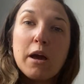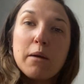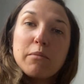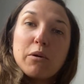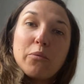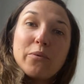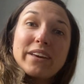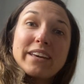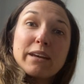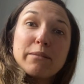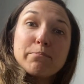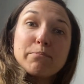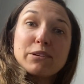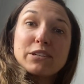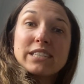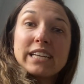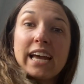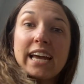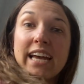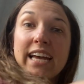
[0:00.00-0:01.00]
but we can
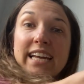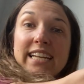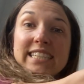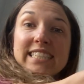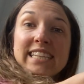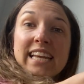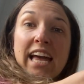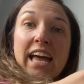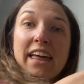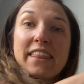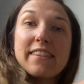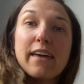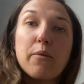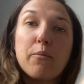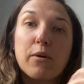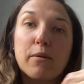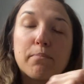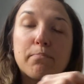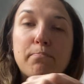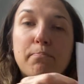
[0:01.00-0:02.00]
pretend that
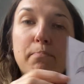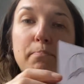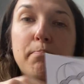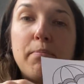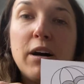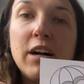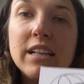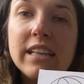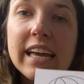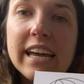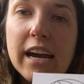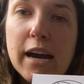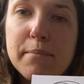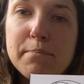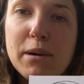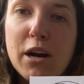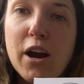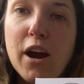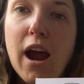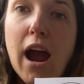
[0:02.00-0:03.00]
we're pulling
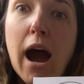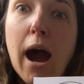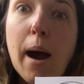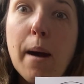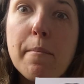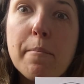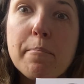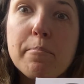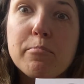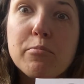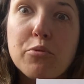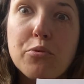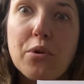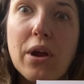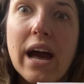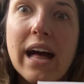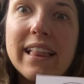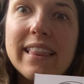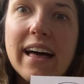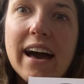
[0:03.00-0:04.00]
up our
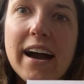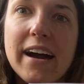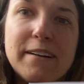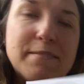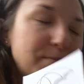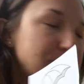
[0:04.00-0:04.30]
umbrella.